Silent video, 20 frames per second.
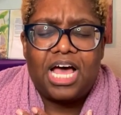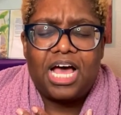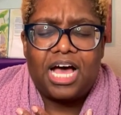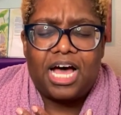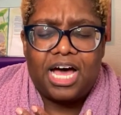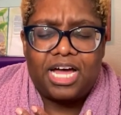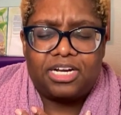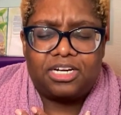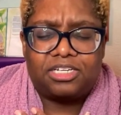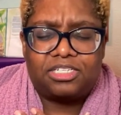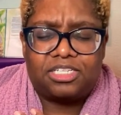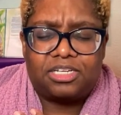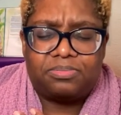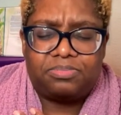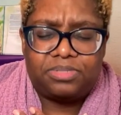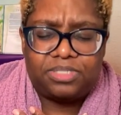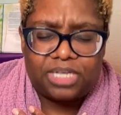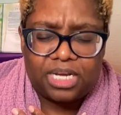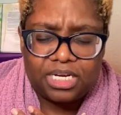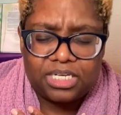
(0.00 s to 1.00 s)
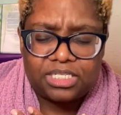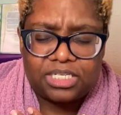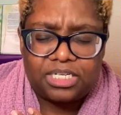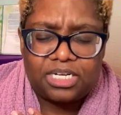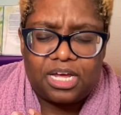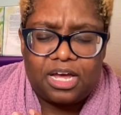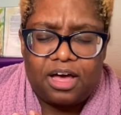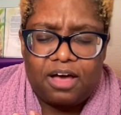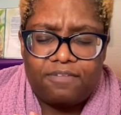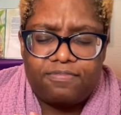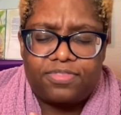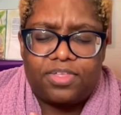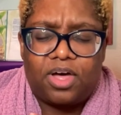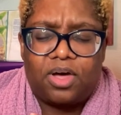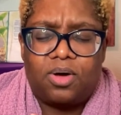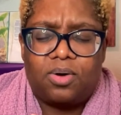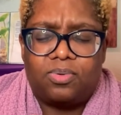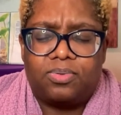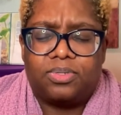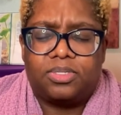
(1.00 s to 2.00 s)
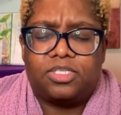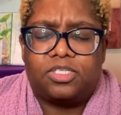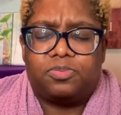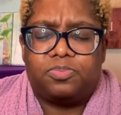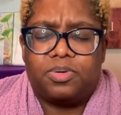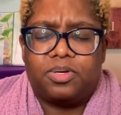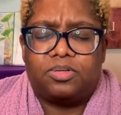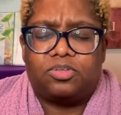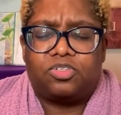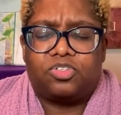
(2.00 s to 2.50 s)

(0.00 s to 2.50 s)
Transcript: under subjection of the Holy Spirit,